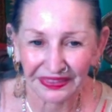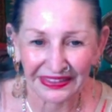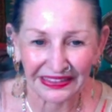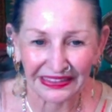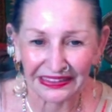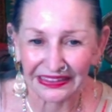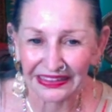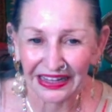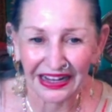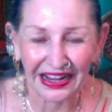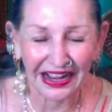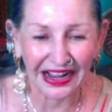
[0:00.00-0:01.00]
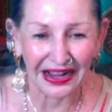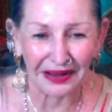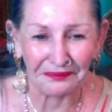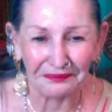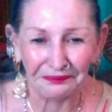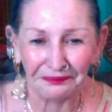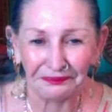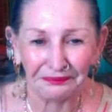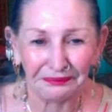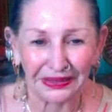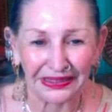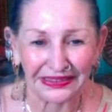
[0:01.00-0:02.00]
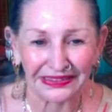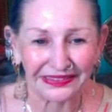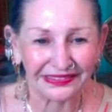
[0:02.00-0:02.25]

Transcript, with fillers: thing, um, but